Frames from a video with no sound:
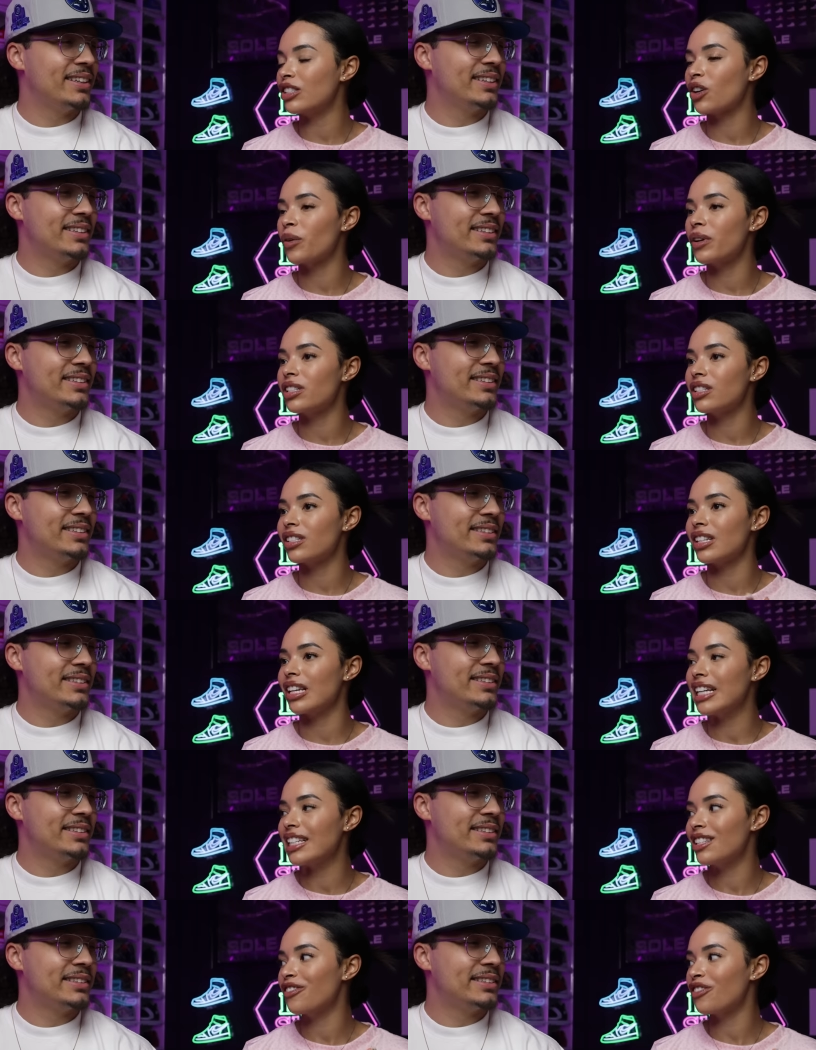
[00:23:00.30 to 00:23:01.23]
Speaker 1: So it's just
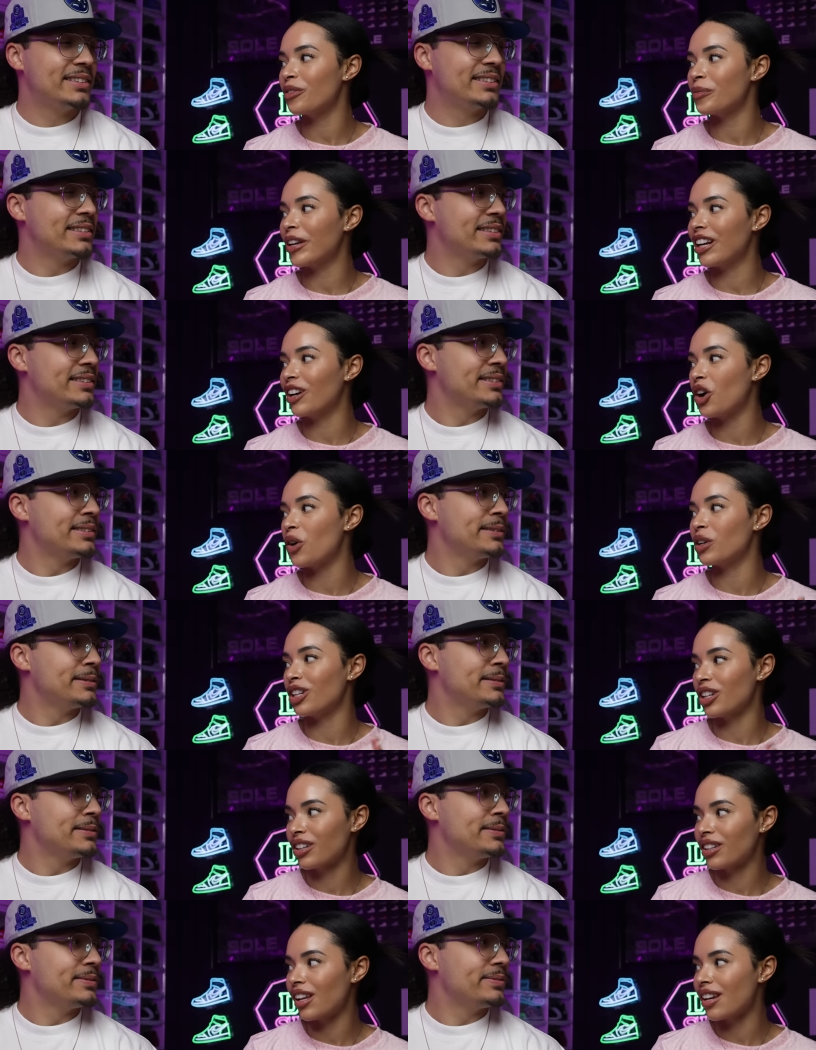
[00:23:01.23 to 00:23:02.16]
easy for me to go in
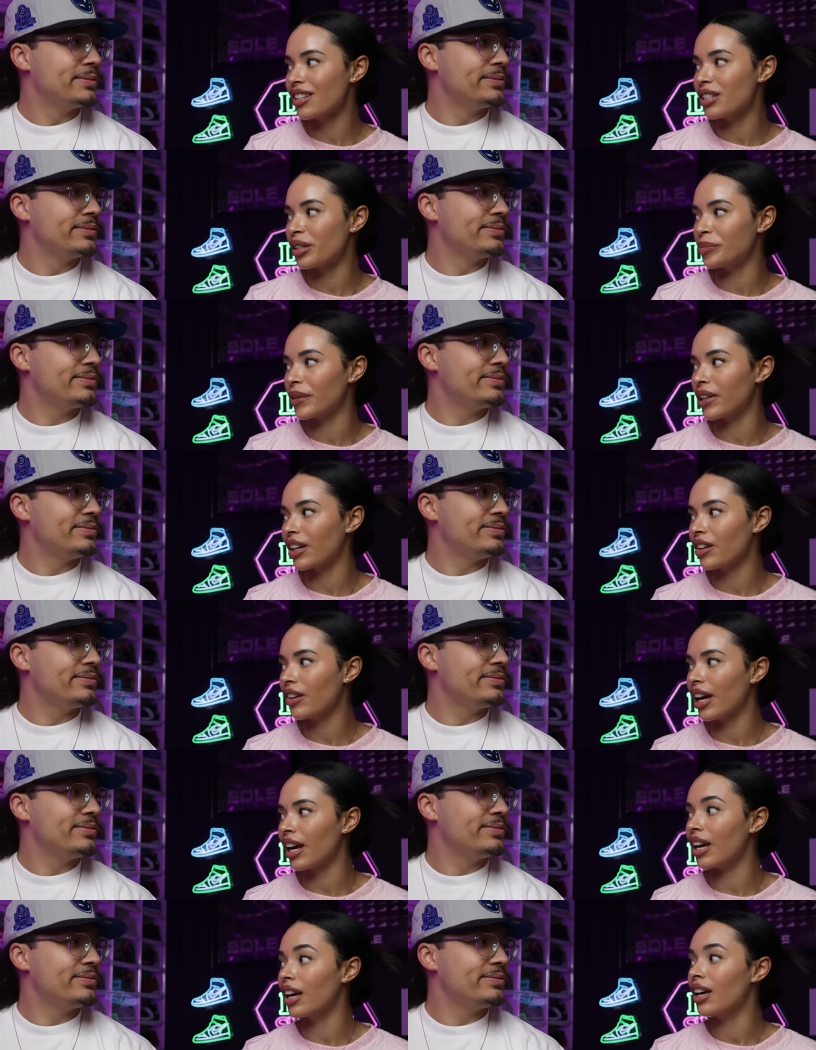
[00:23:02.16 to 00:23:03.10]
your closet and be like,
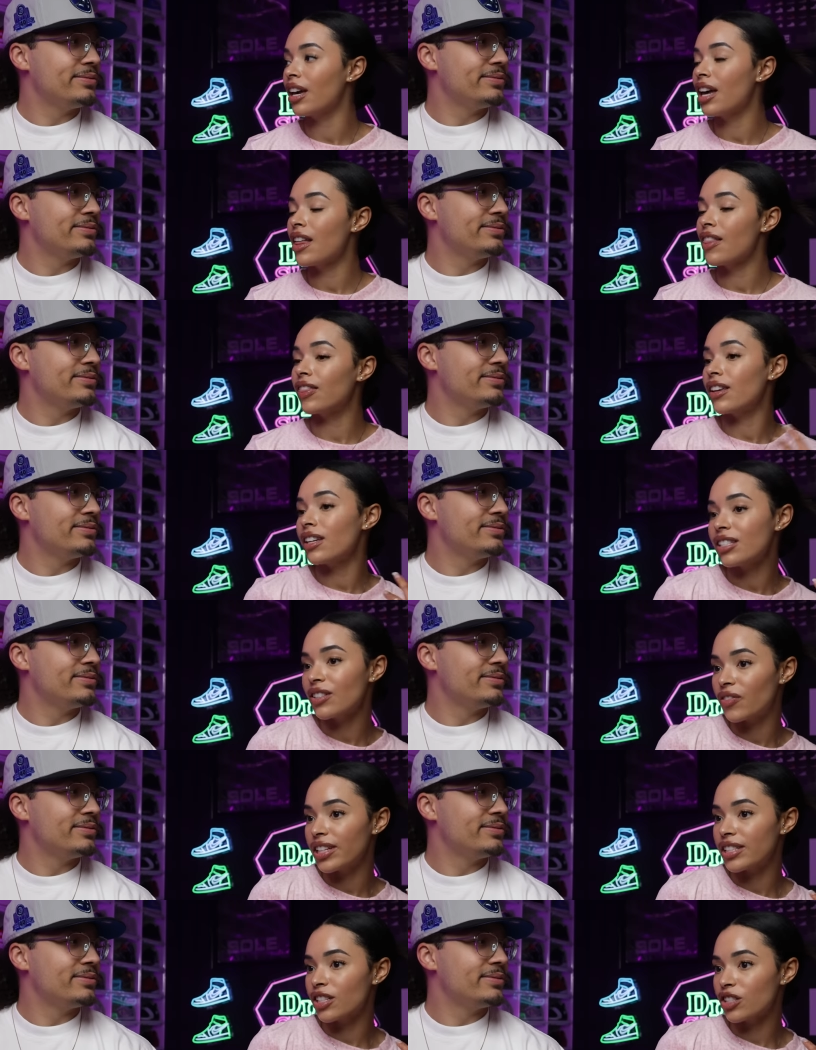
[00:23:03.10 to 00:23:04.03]
okay,
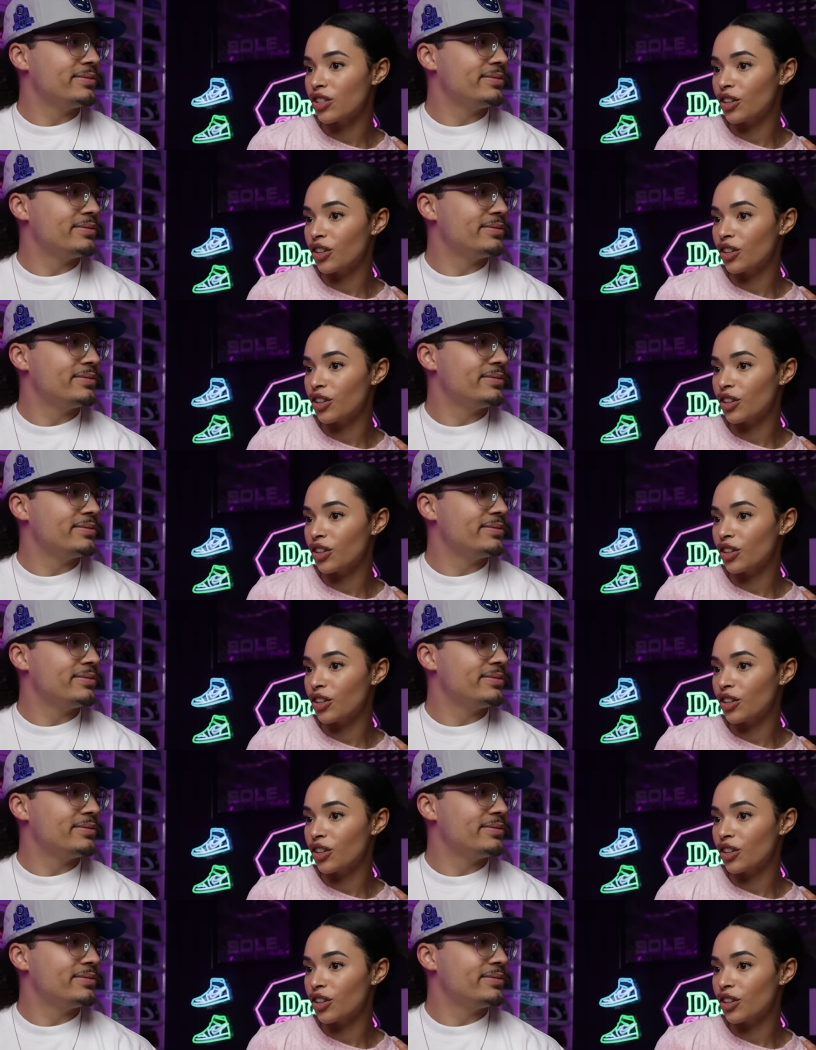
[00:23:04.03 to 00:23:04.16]
this fits a